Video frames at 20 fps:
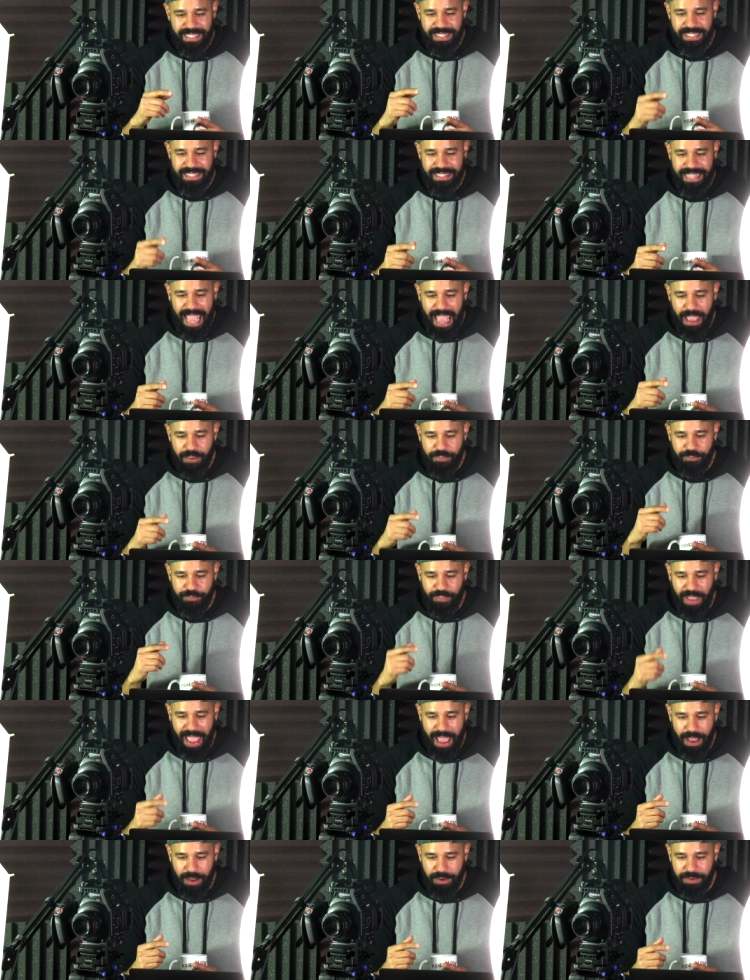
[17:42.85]
staff
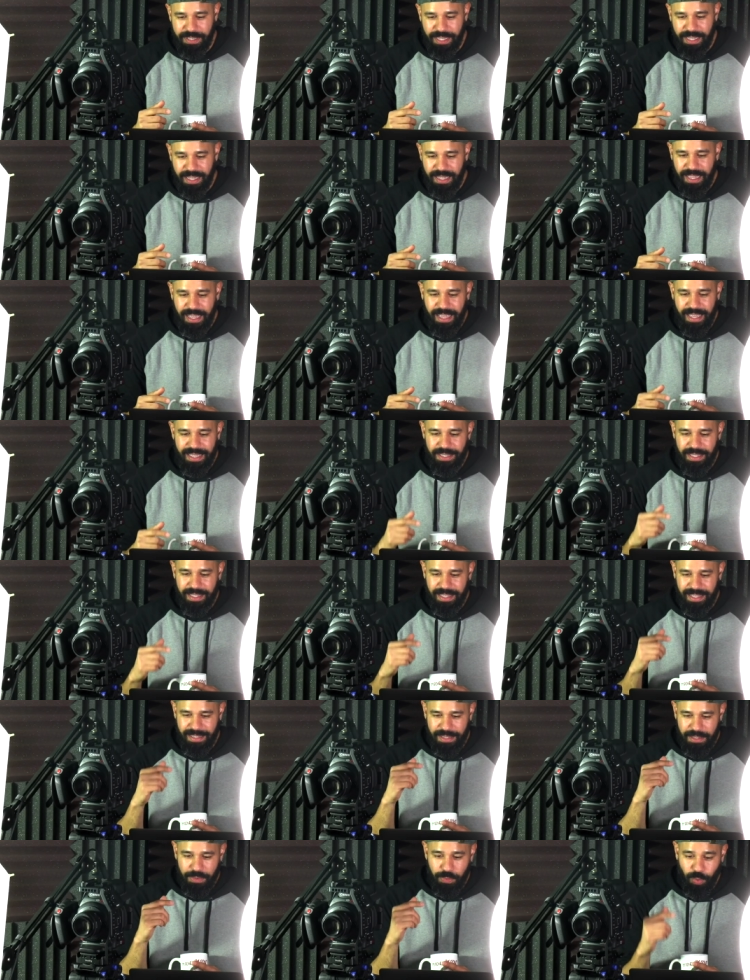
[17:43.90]
found
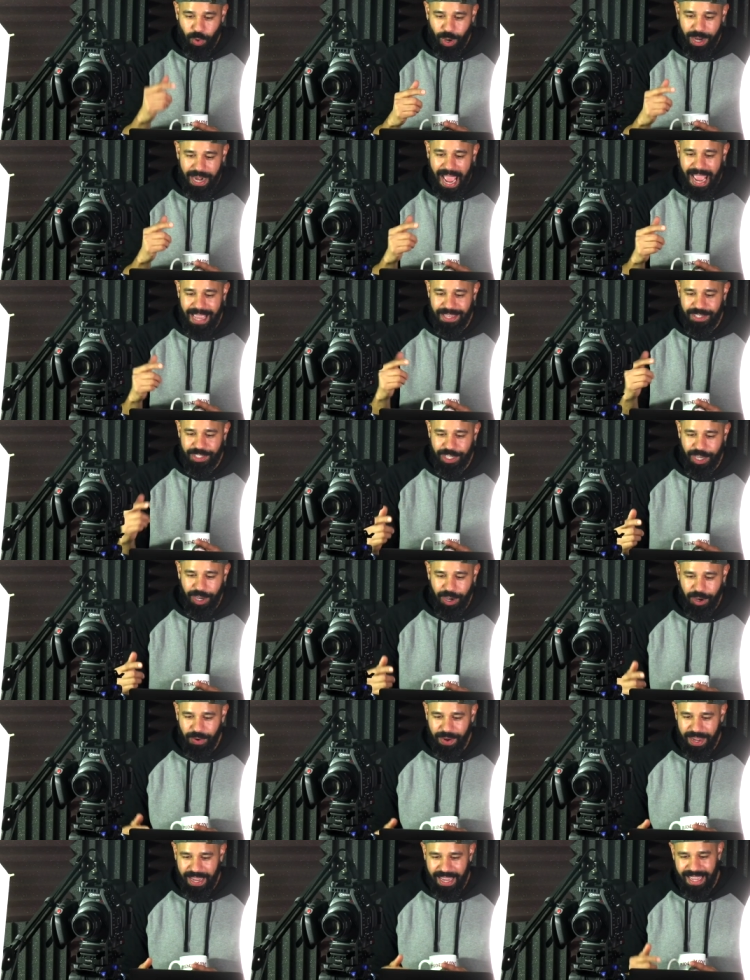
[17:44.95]
One-Eyed
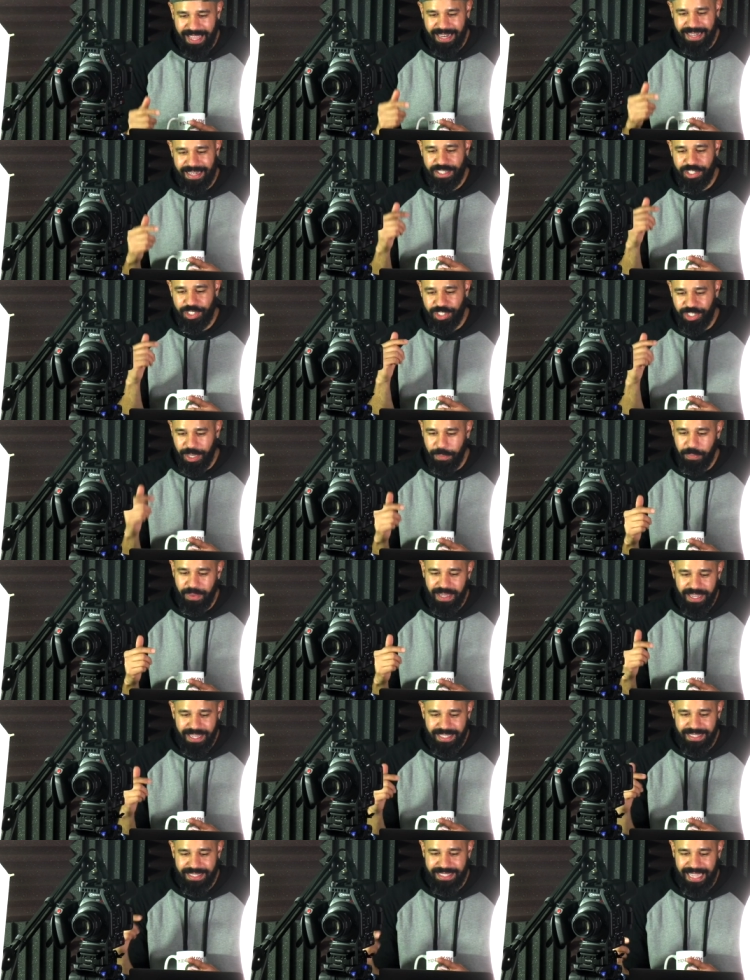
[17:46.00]
Joe in shipping
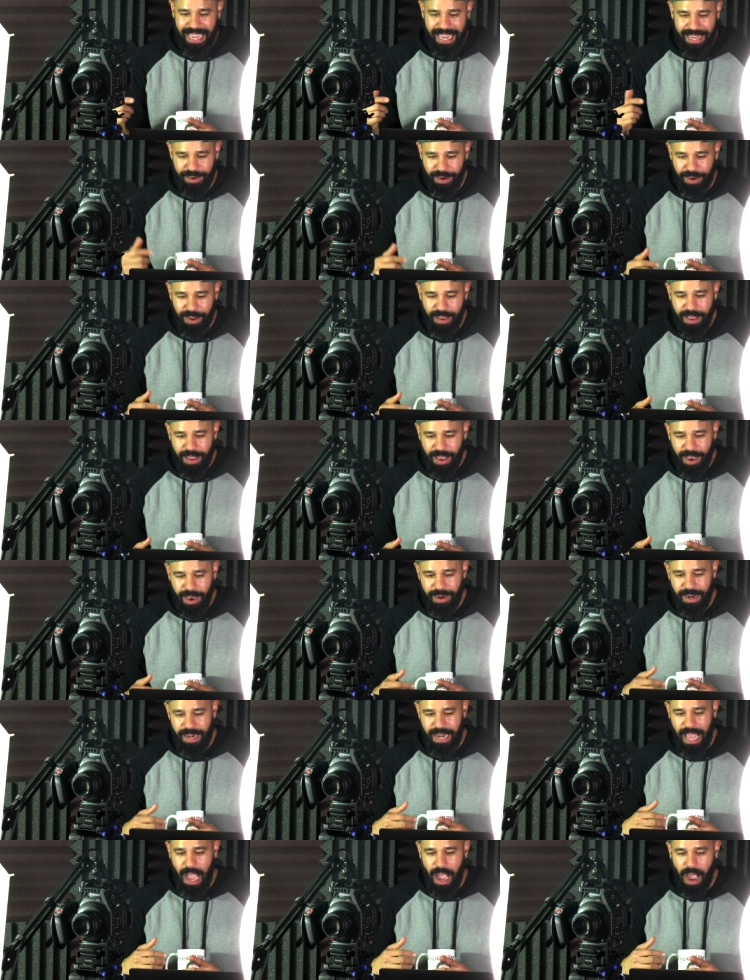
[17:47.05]
container on
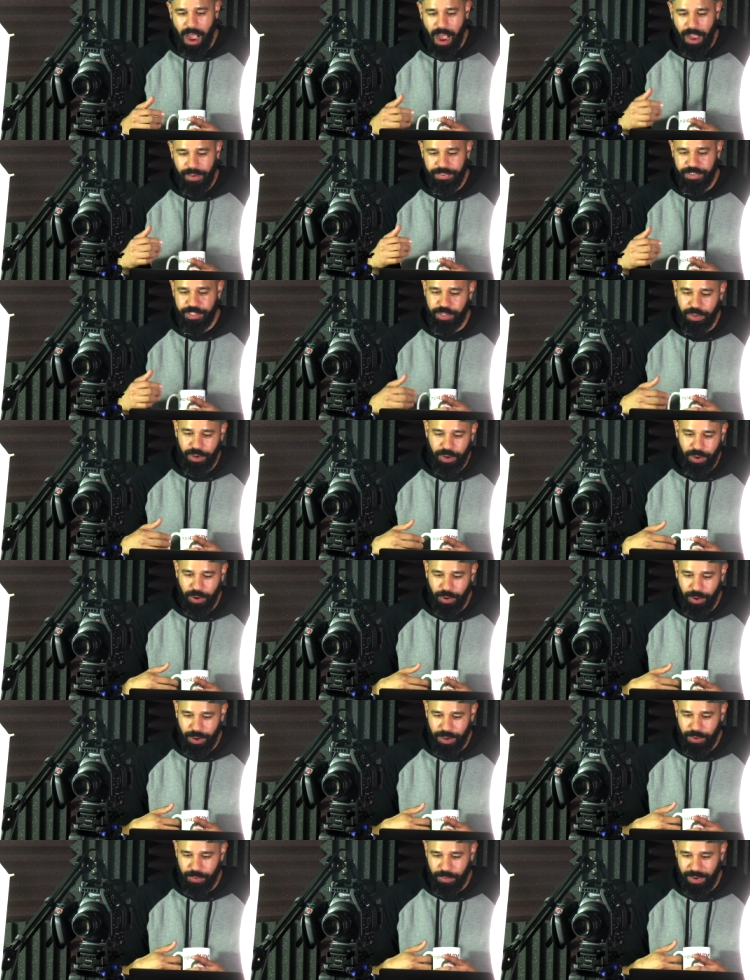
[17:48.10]
an offshore
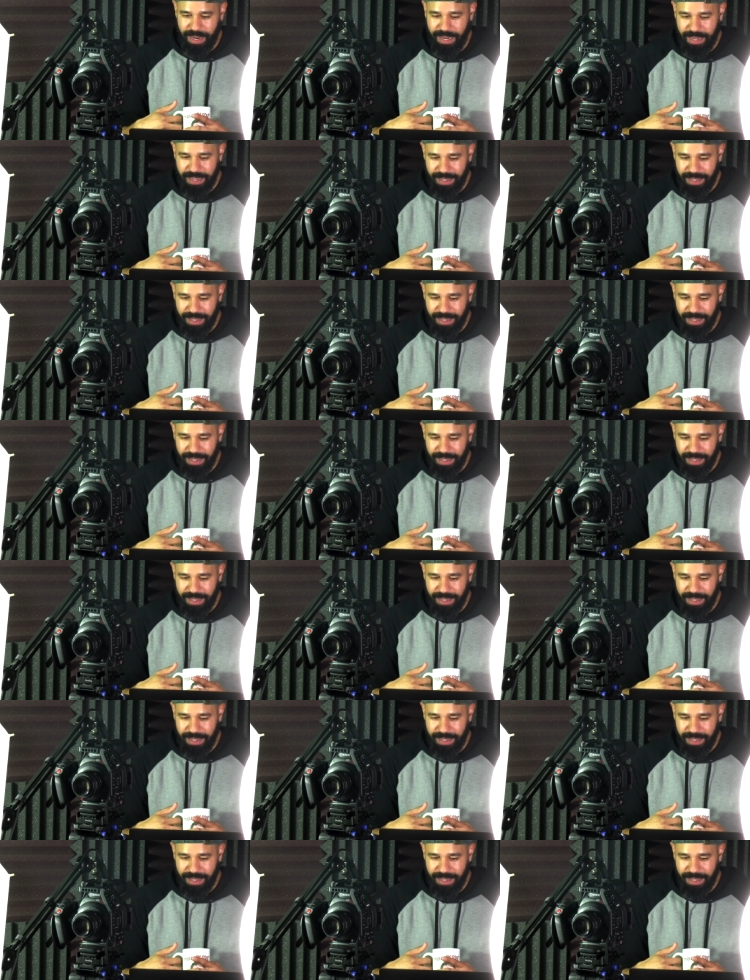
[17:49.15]
oil rig.